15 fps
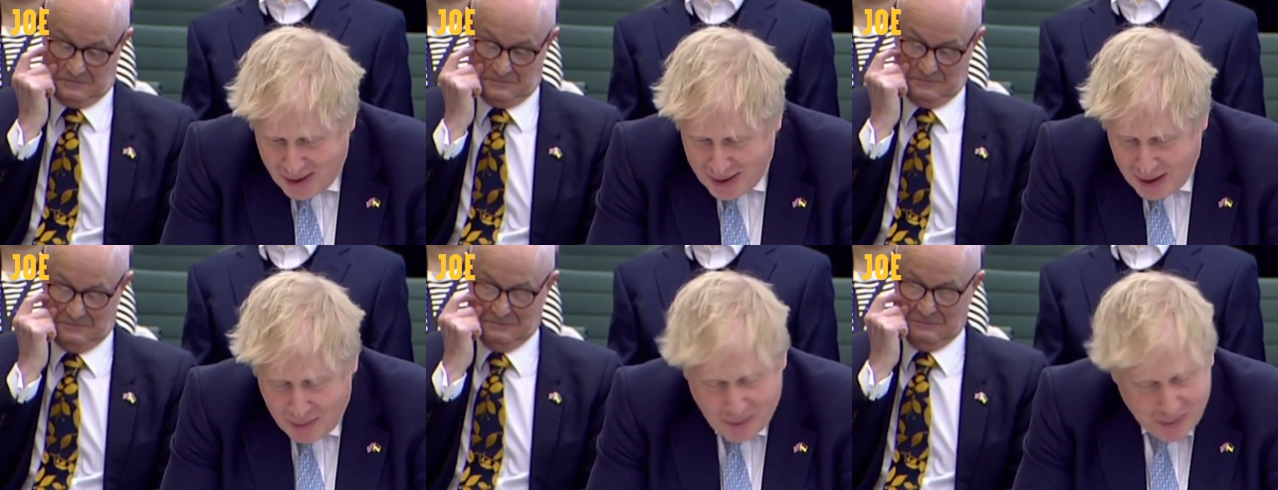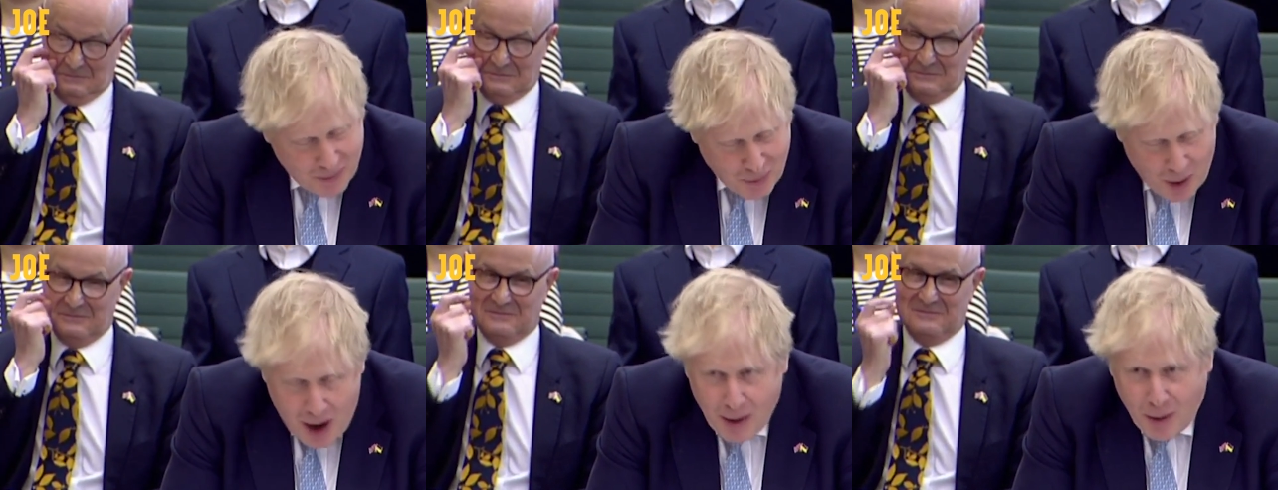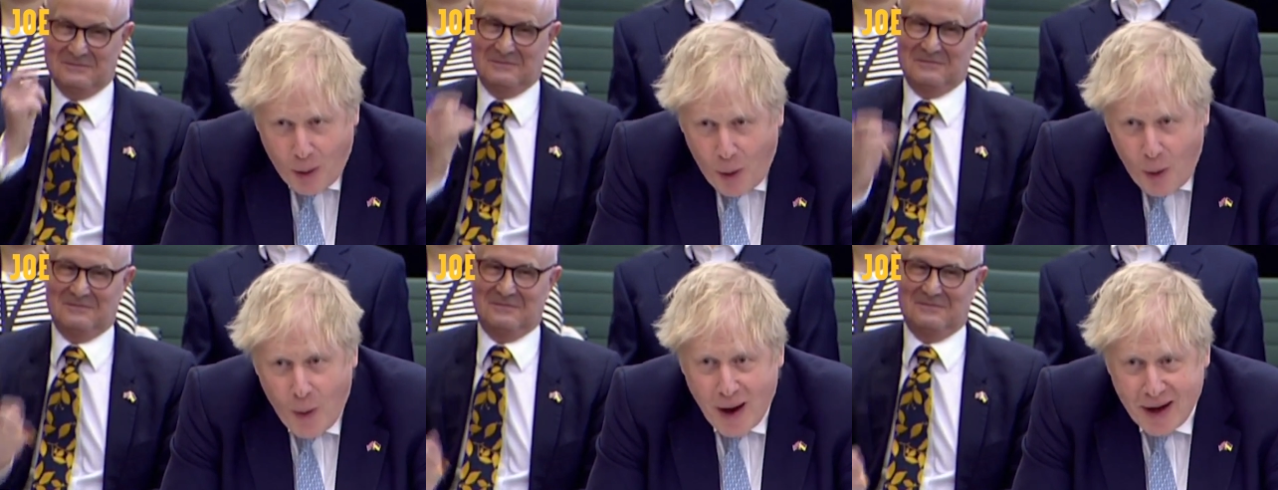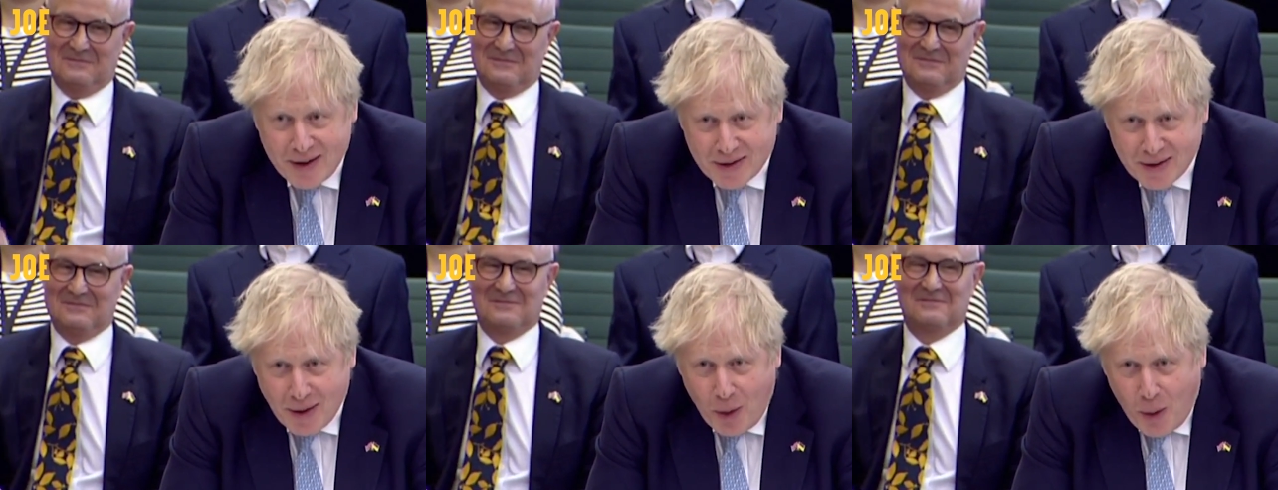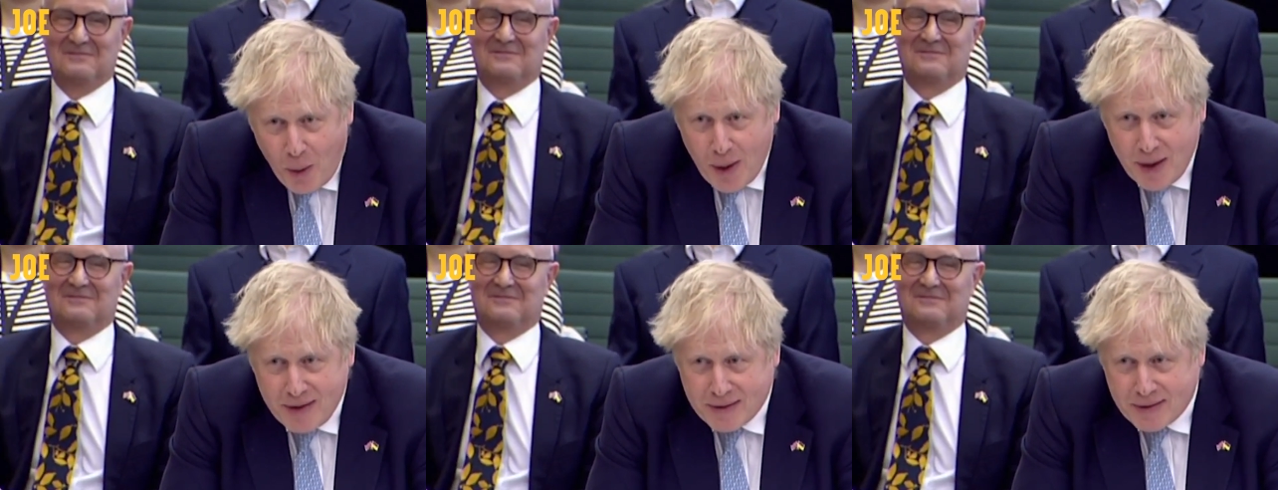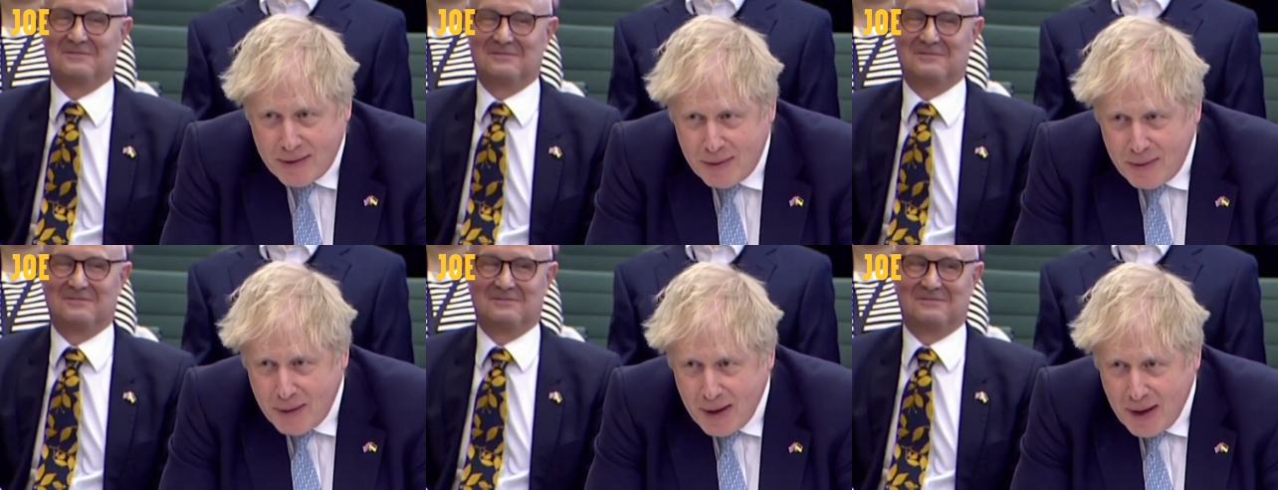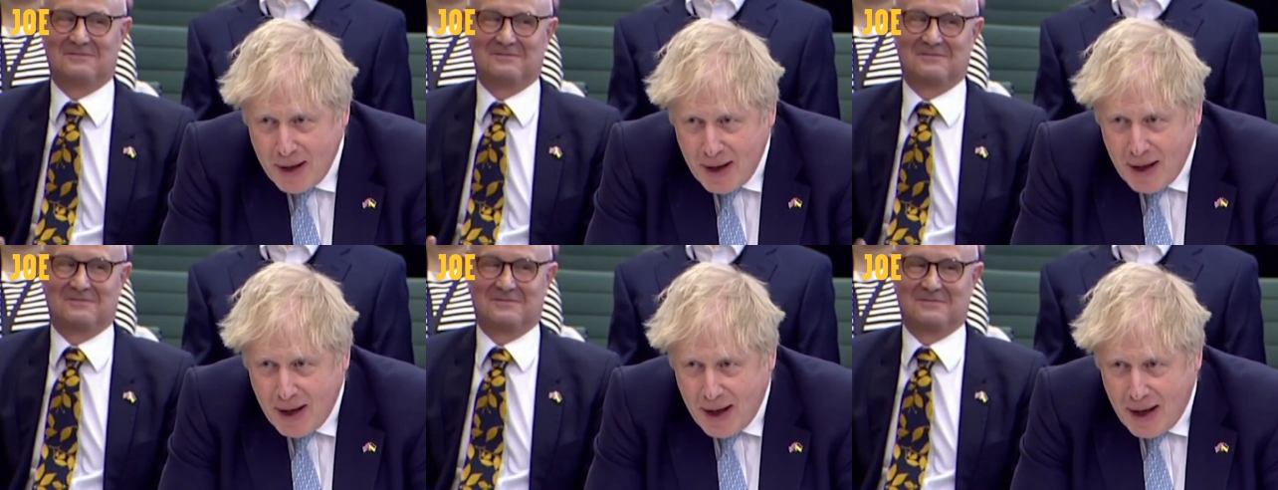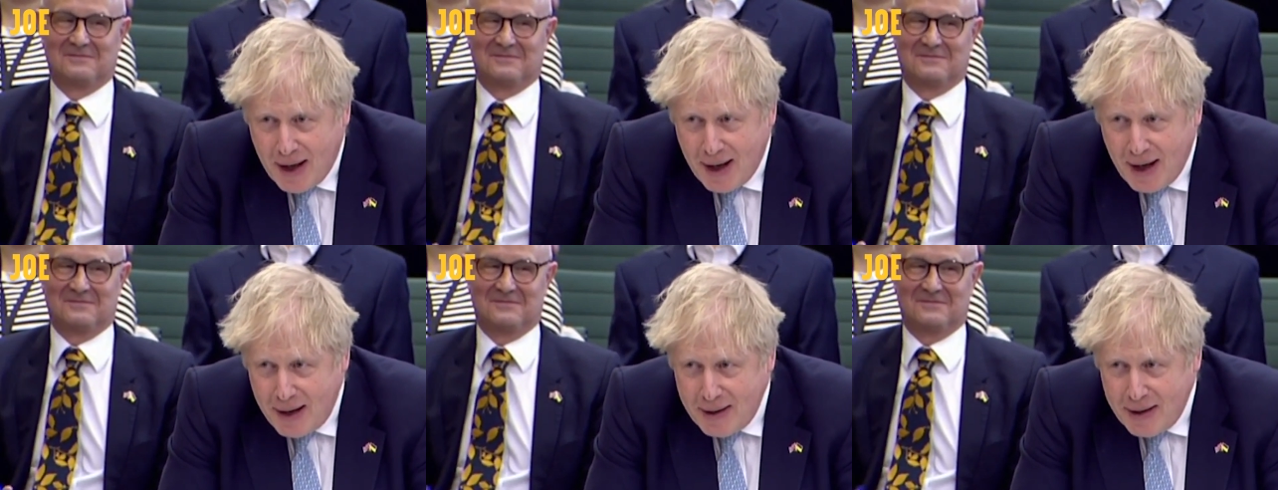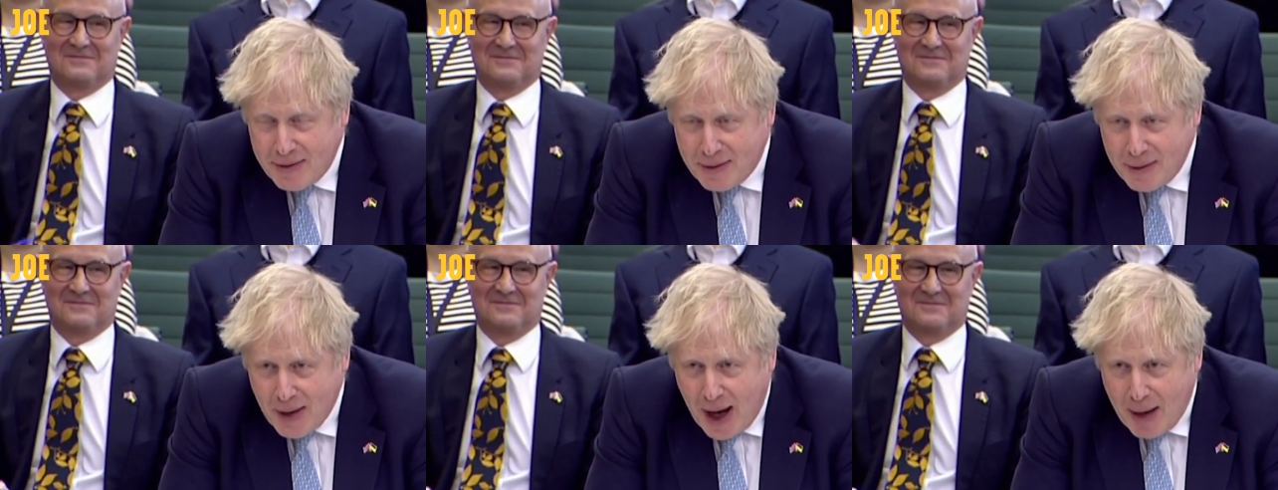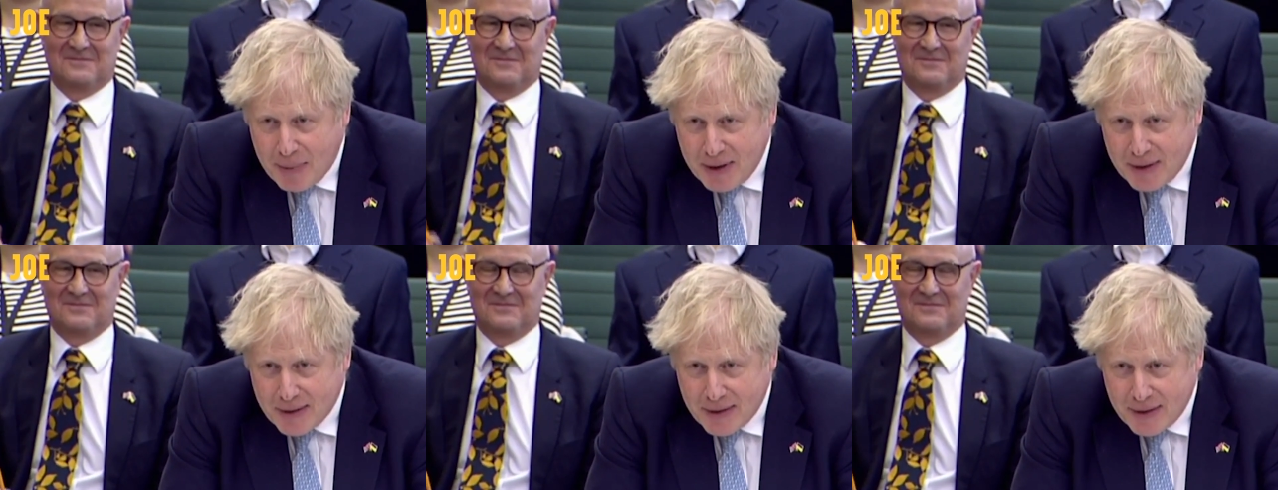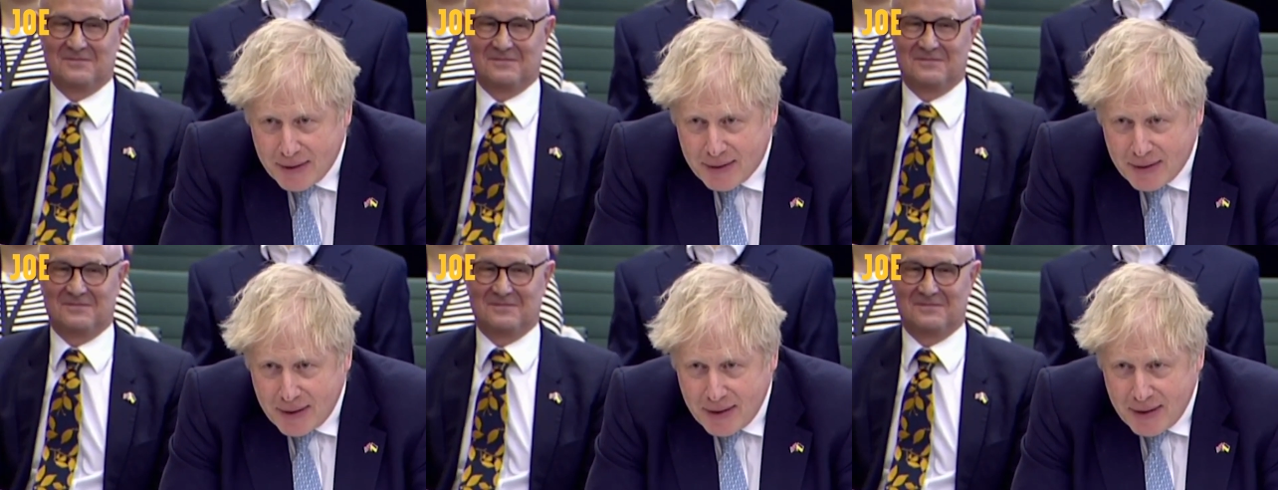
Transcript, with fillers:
Speaker 1: Yeah, we're always too. Only too happy to